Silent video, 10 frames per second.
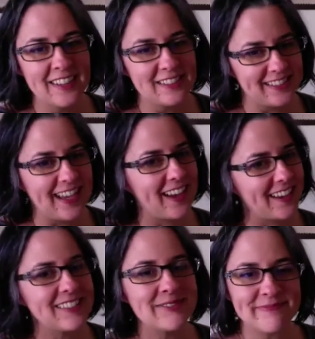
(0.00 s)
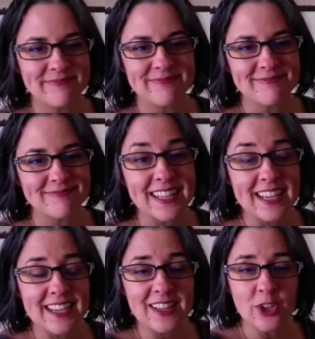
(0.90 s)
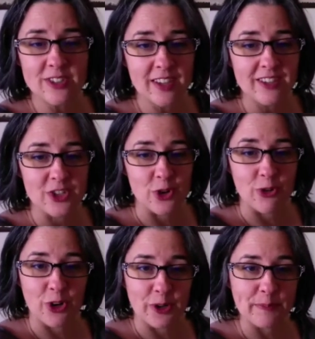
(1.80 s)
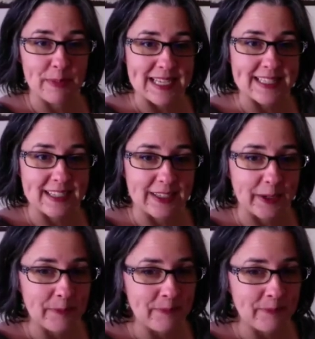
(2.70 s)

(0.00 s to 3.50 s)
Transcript: yeah, he looks like the Joker, basically.